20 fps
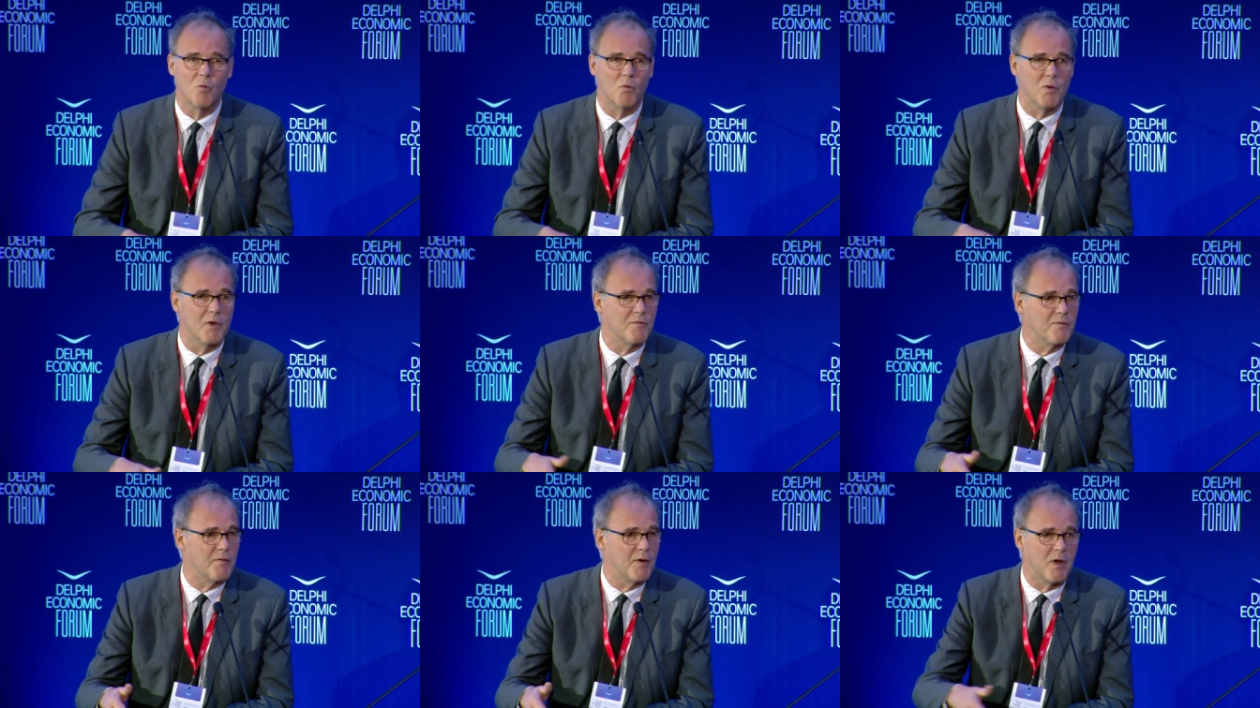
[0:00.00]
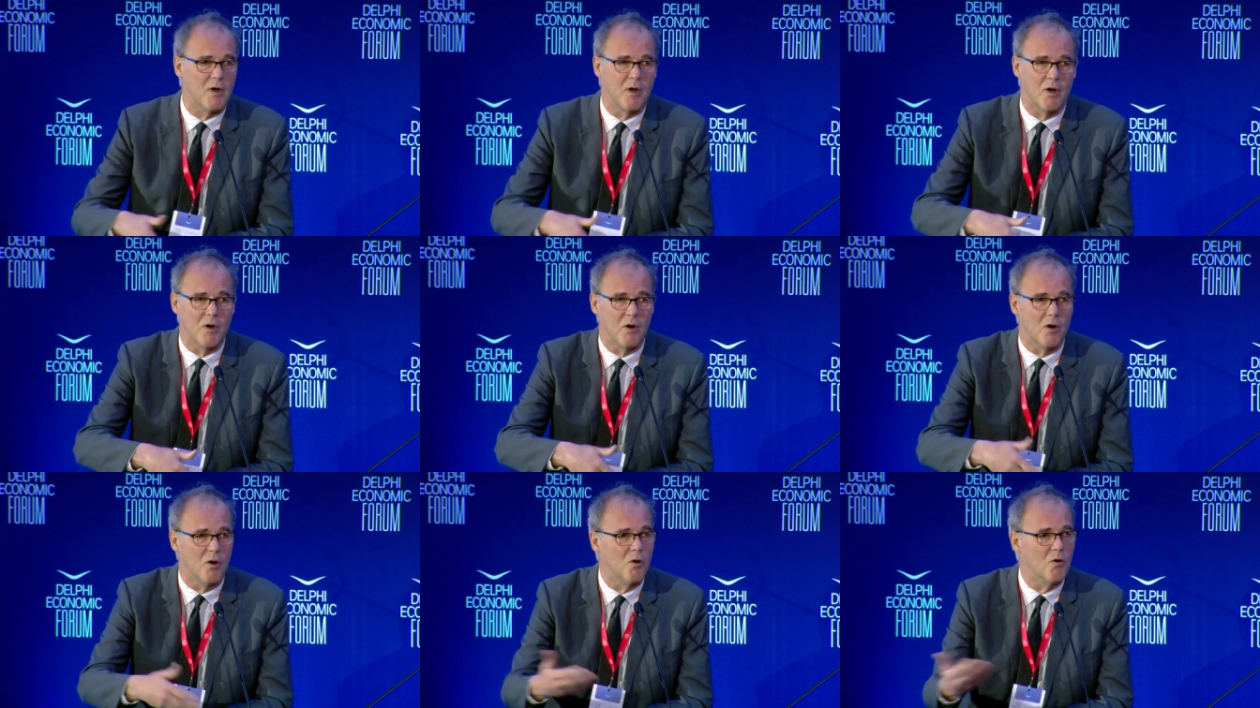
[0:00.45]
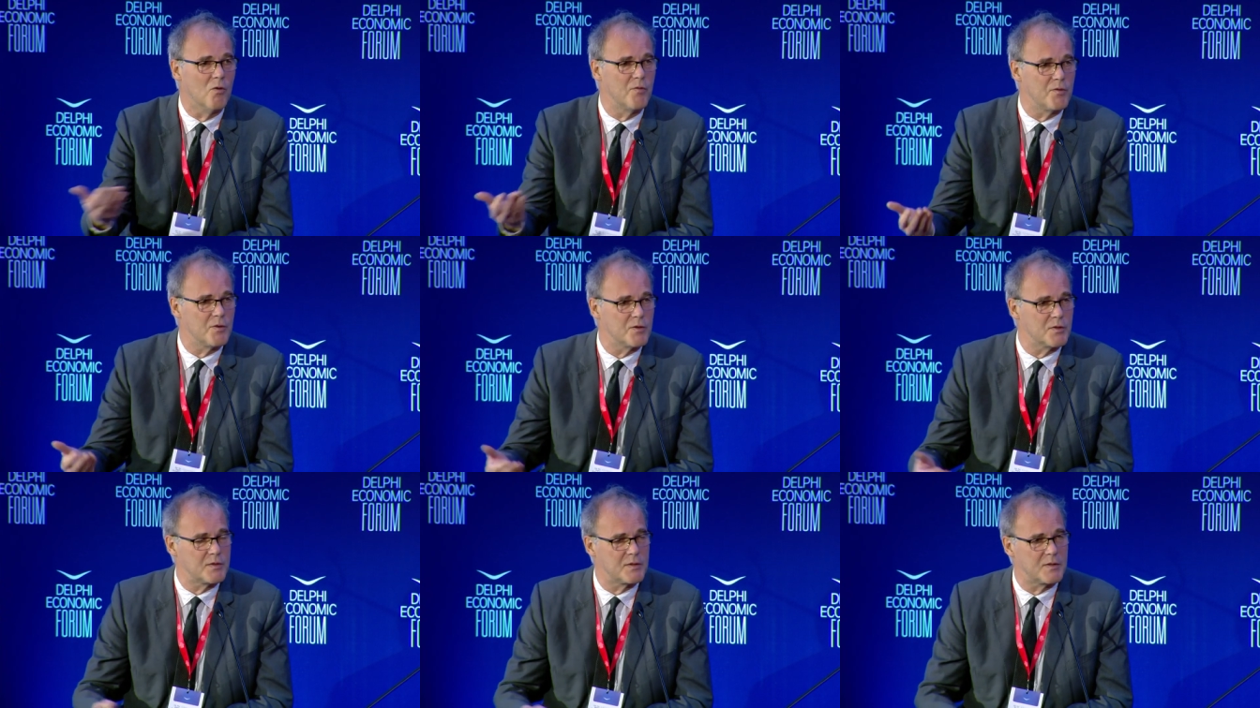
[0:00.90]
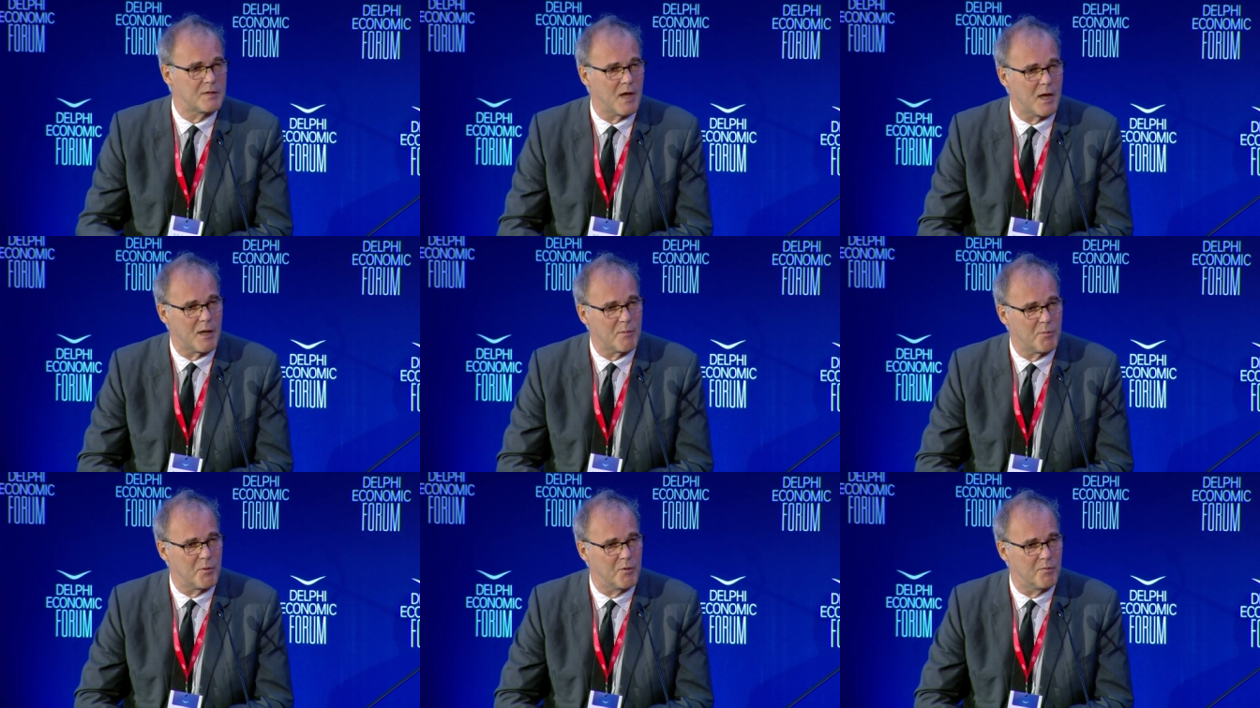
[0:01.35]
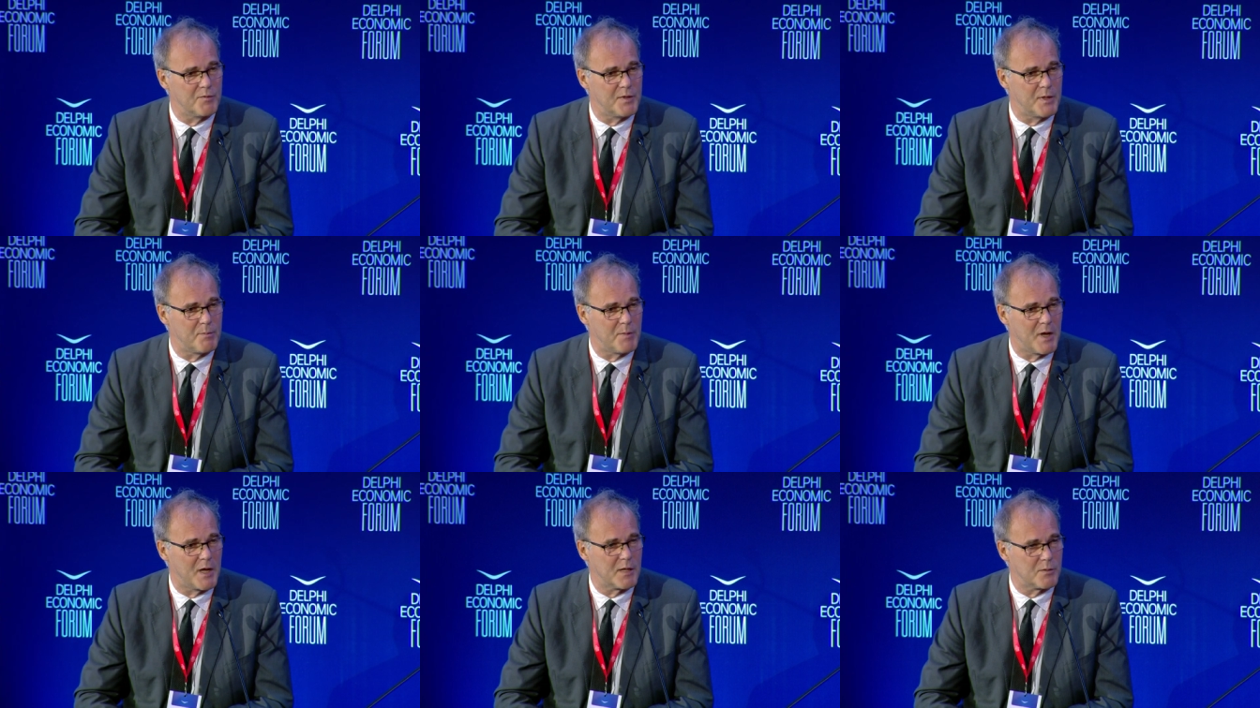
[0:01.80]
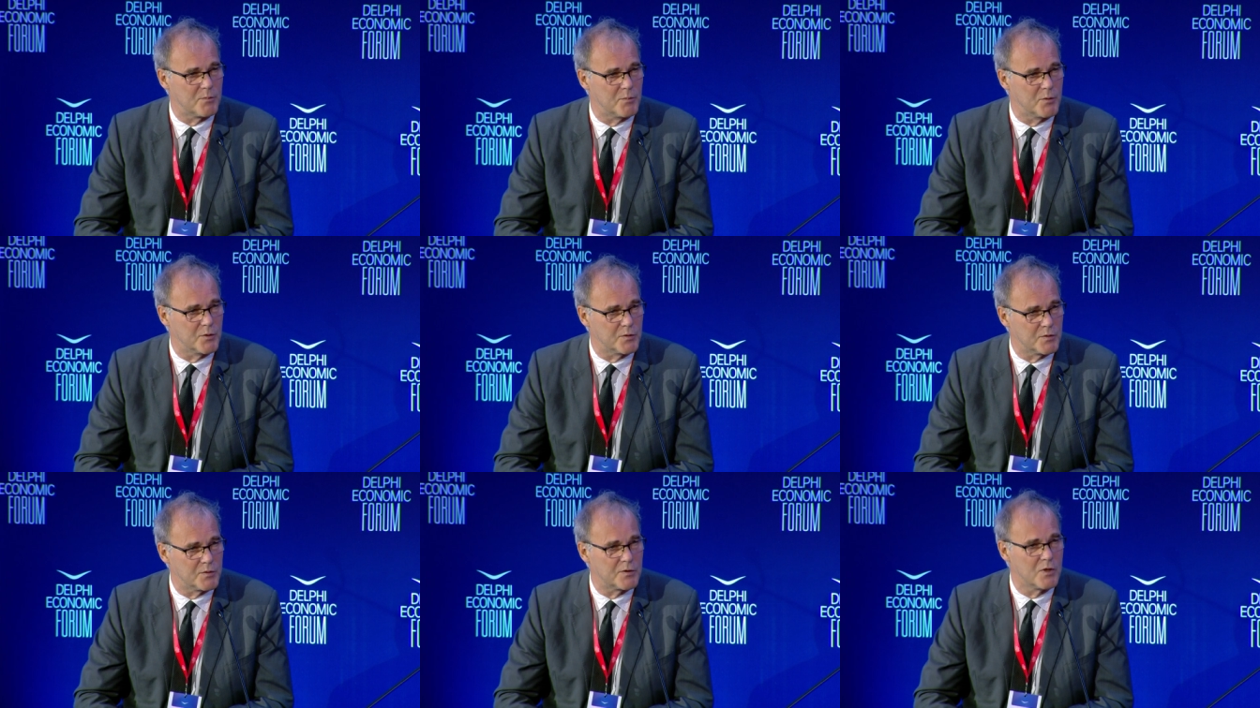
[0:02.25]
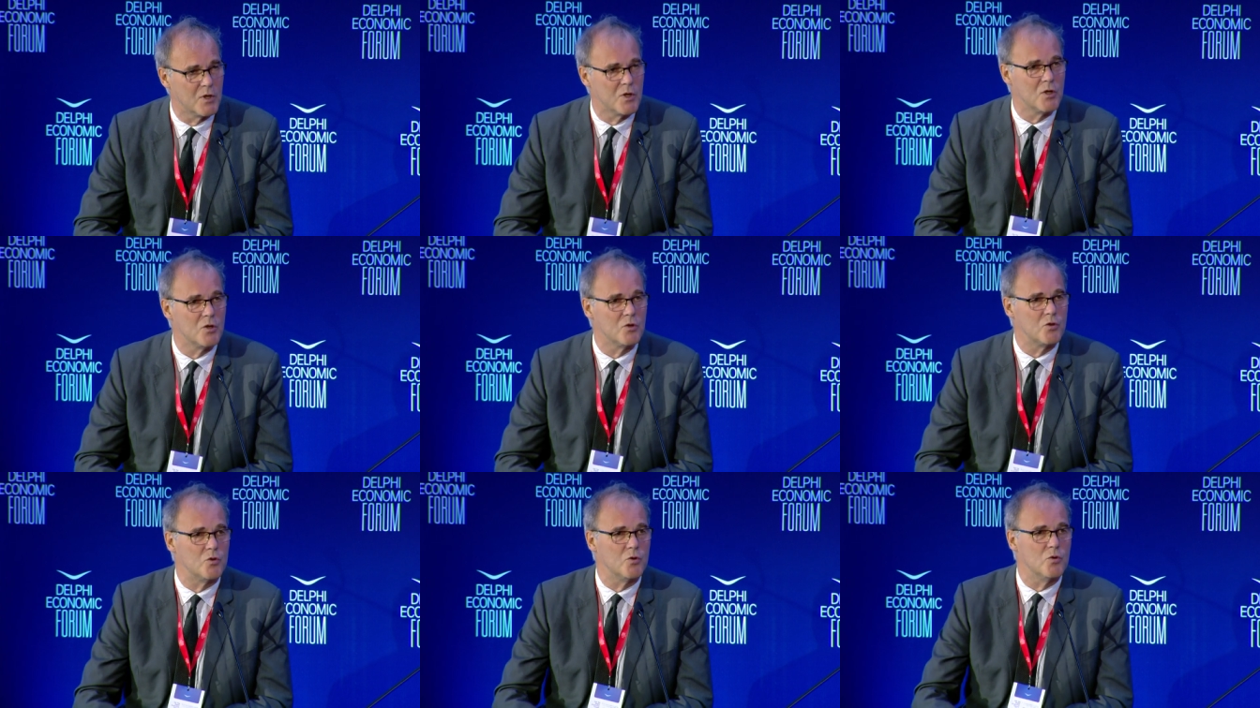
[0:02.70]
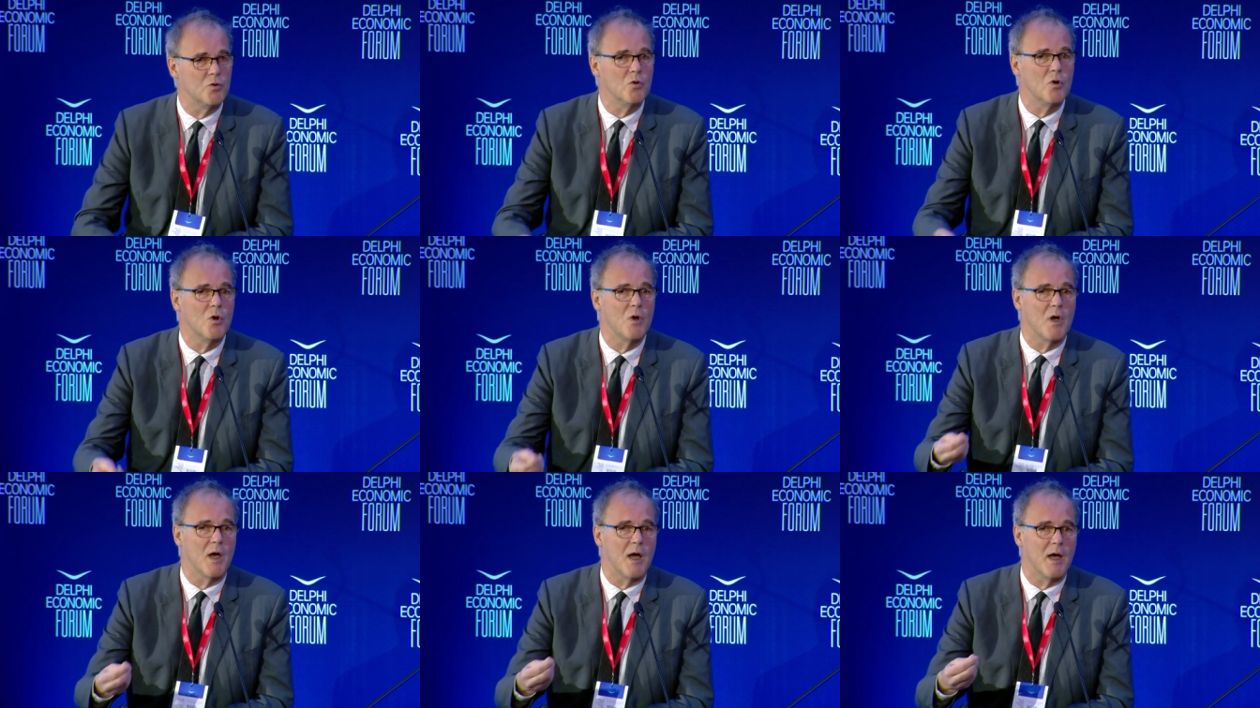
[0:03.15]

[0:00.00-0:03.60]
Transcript: with uh, other type of departments to